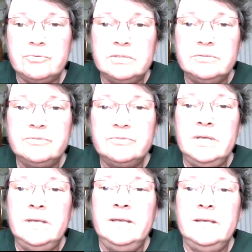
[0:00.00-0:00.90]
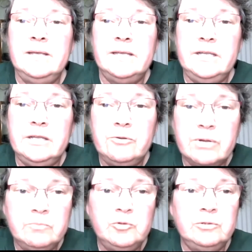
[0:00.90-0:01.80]
drills and the
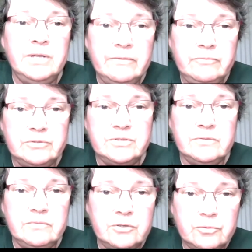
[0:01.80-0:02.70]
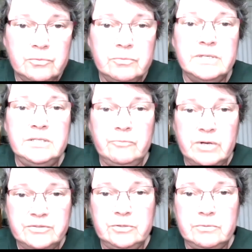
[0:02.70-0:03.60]
incredible efforts of the crew and the
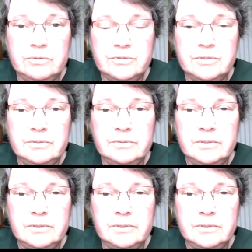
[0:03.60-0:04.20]
rescuers.